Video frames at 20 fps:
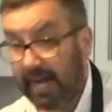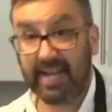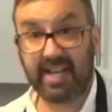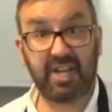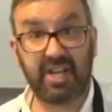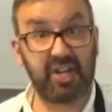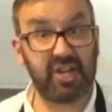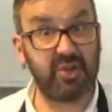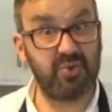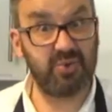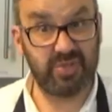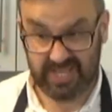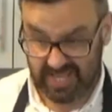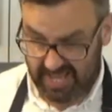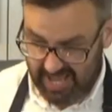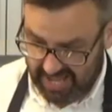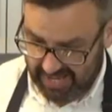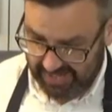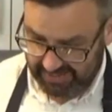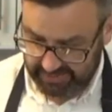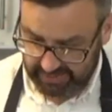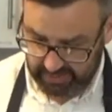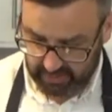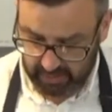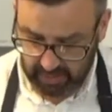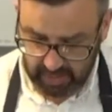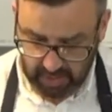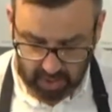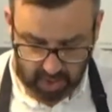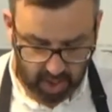going to use the handle
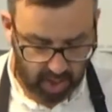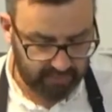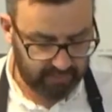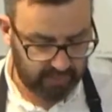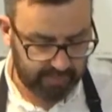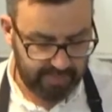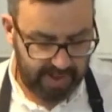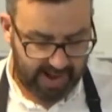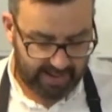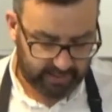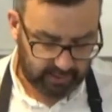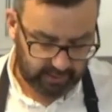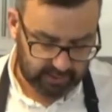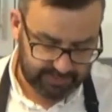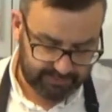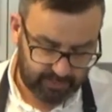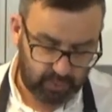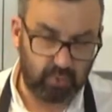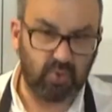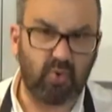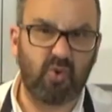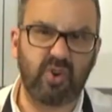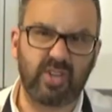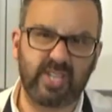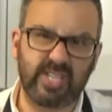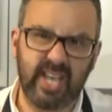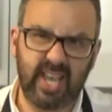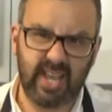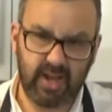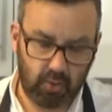of a metal spoon, or
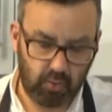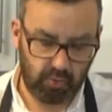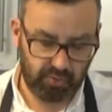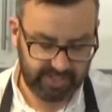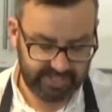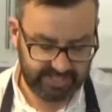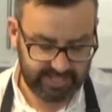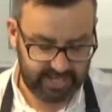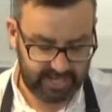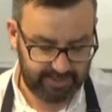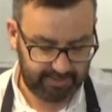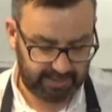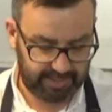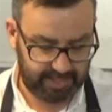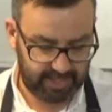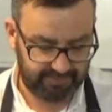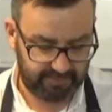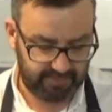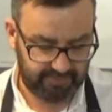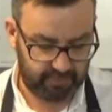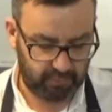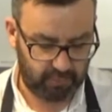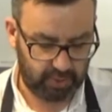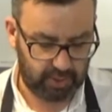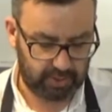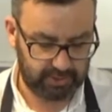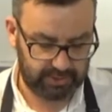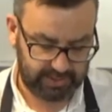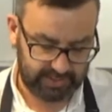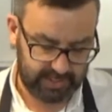a table knife if you've
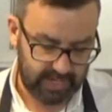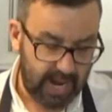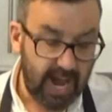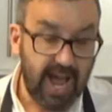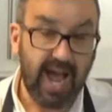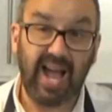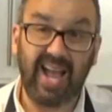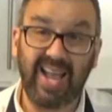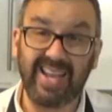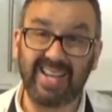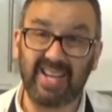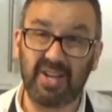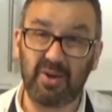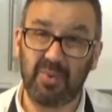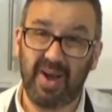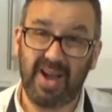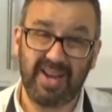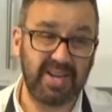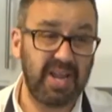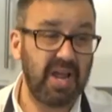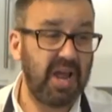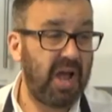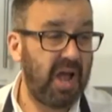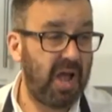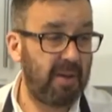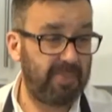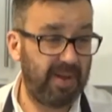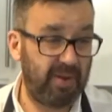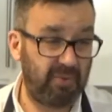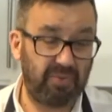got it. I'm going to add
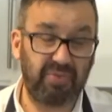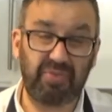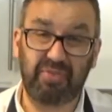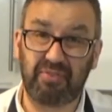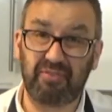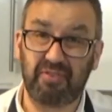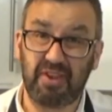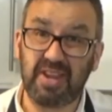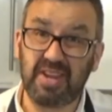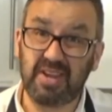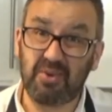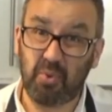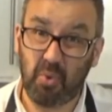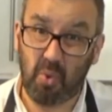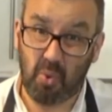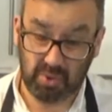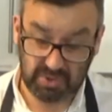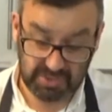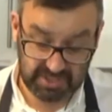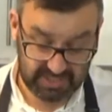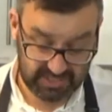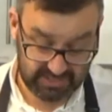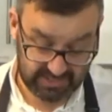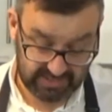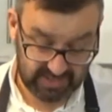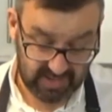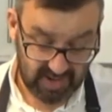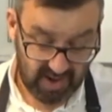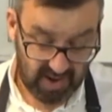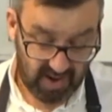about
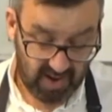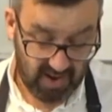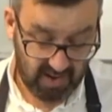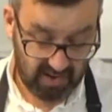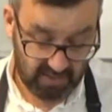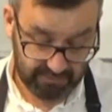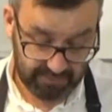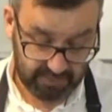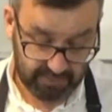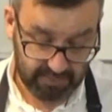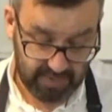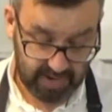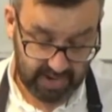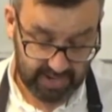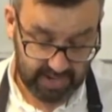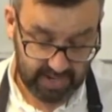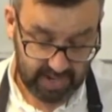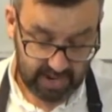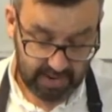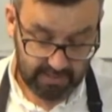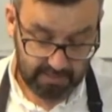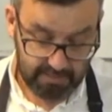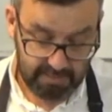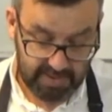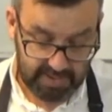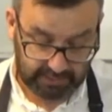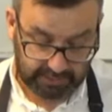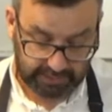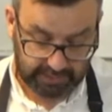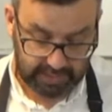3/4 of my
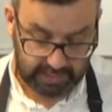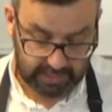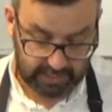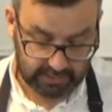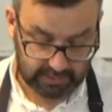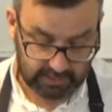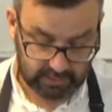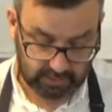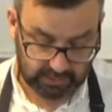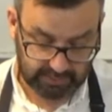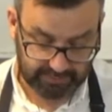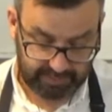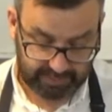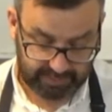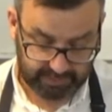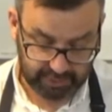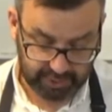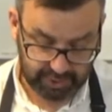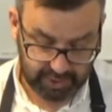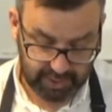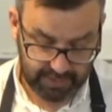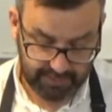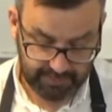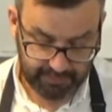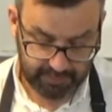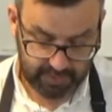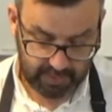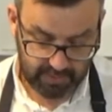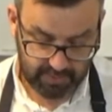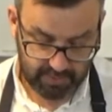milky sort of mixture,
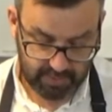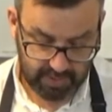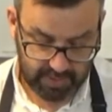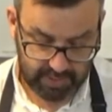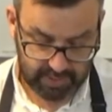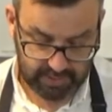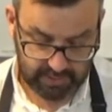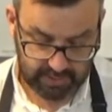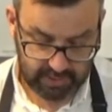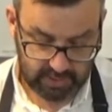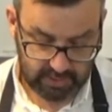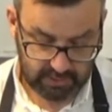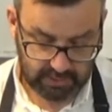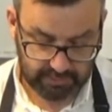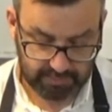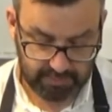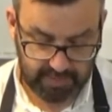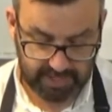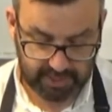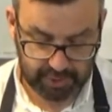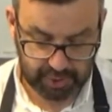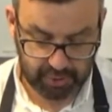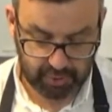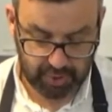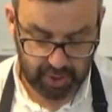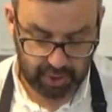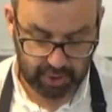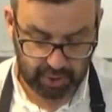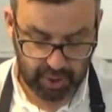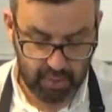right? So make sure
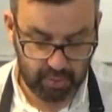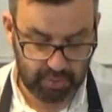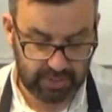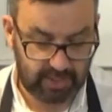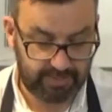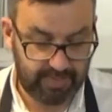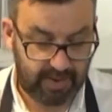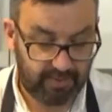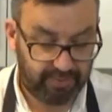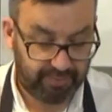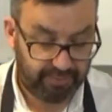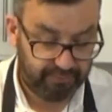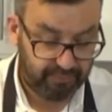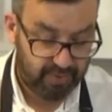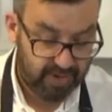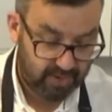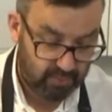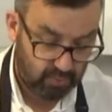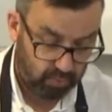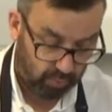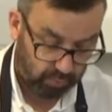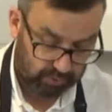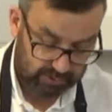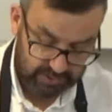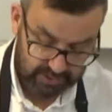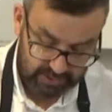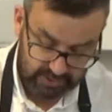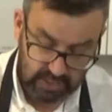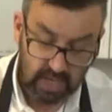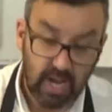you're using about
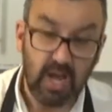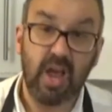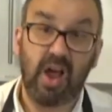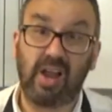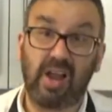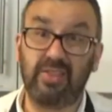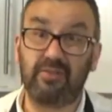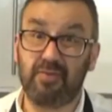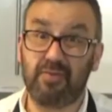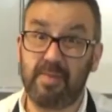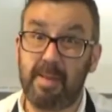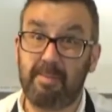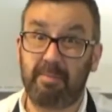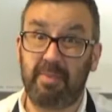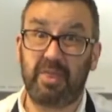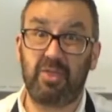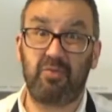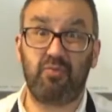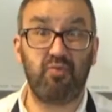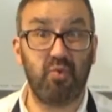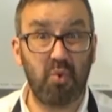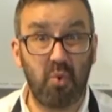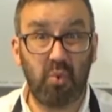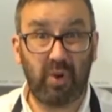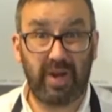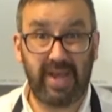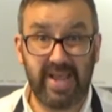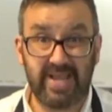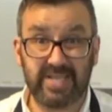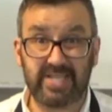3/4, and remember the rule
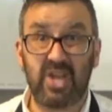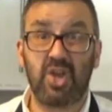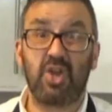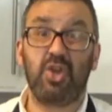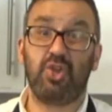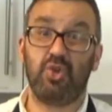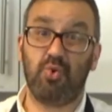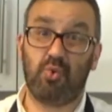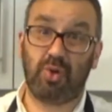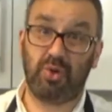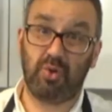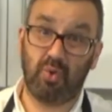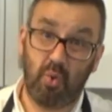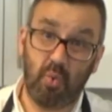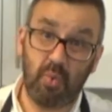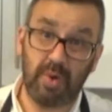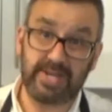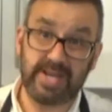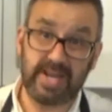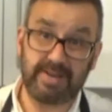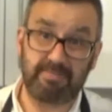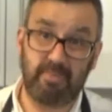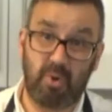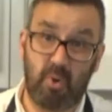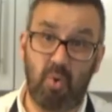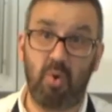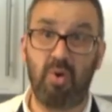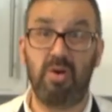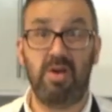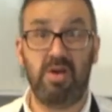is you can always add
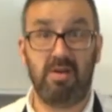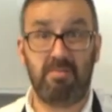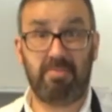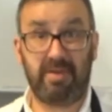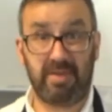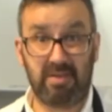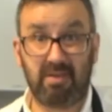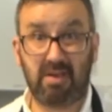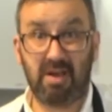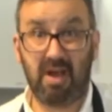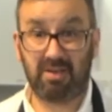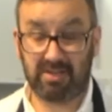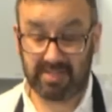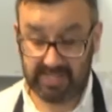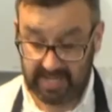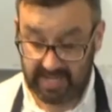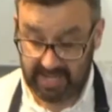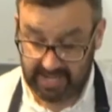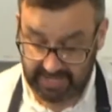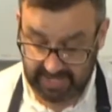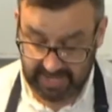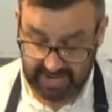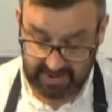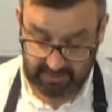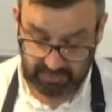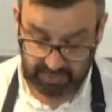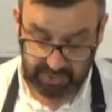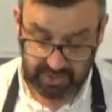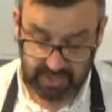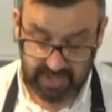more, but you can't take any
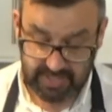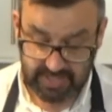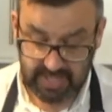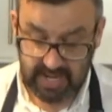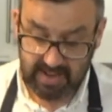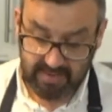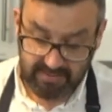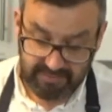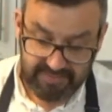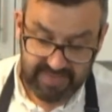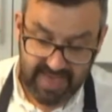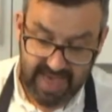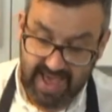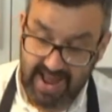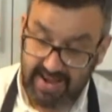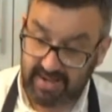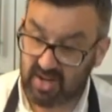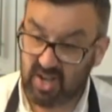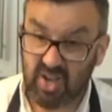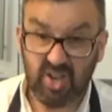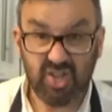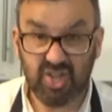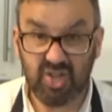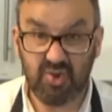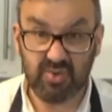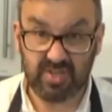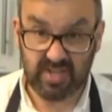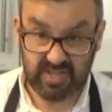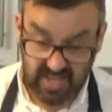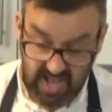out, right? Then
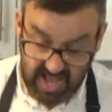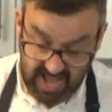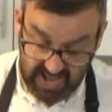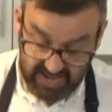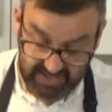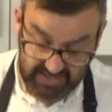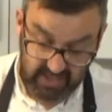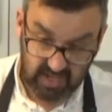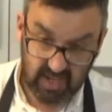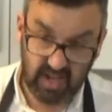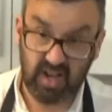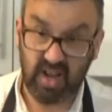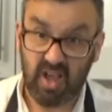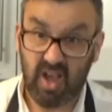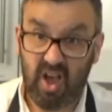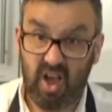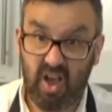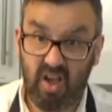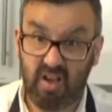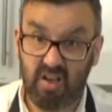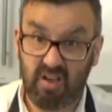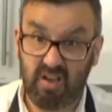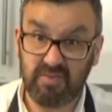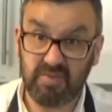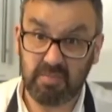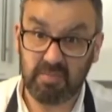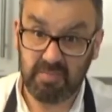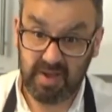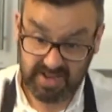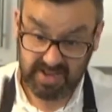using the handle
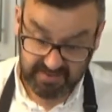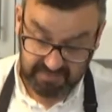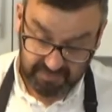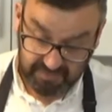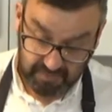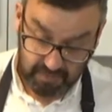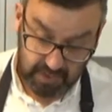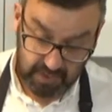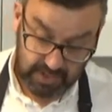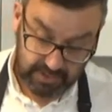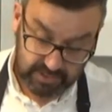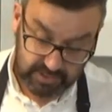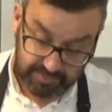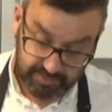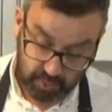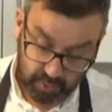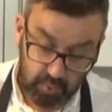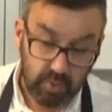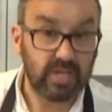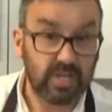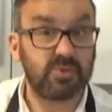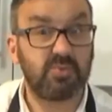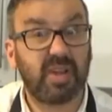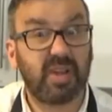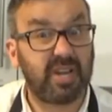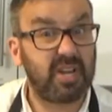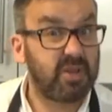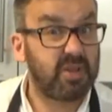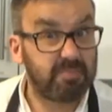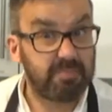of my spoon, because we're
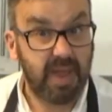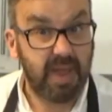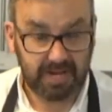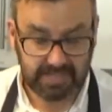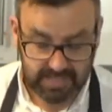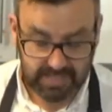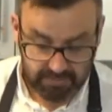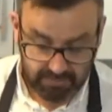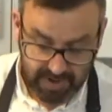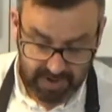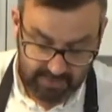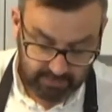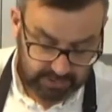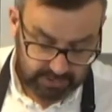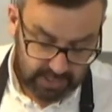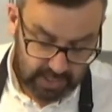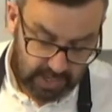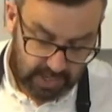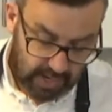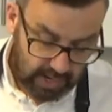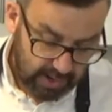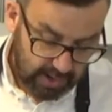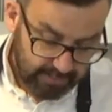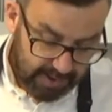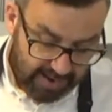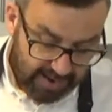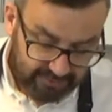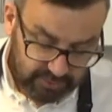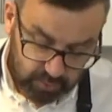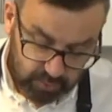going to mix it round
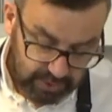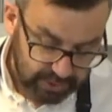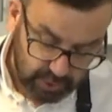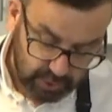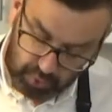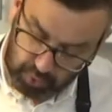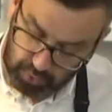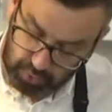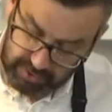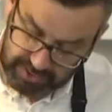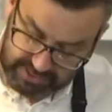afterwards, or a